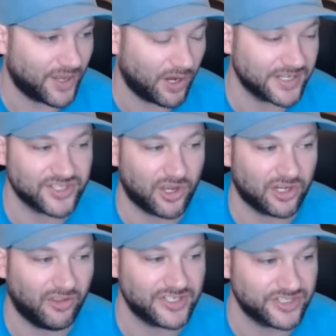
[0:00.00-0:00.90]
August saw a
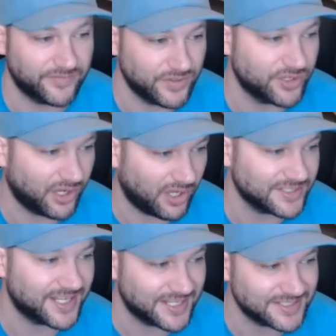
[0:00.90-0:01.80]
collection of new
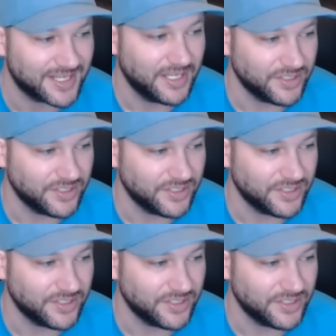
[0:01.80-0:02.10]
content.